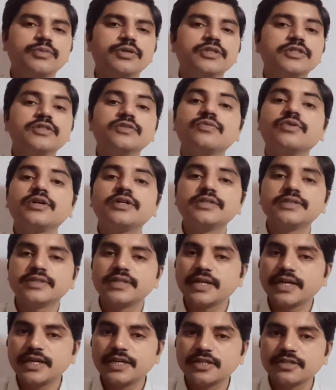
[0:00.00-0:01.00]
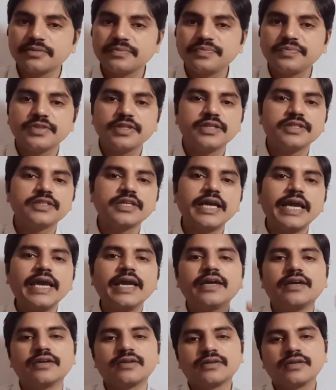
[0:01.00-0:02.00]
Is what is that item? That is
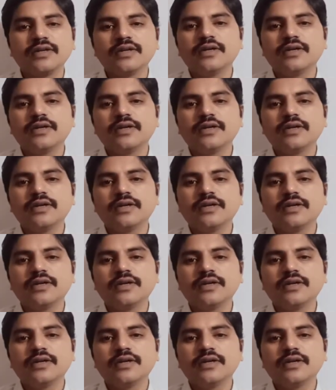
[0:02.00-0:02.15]
air.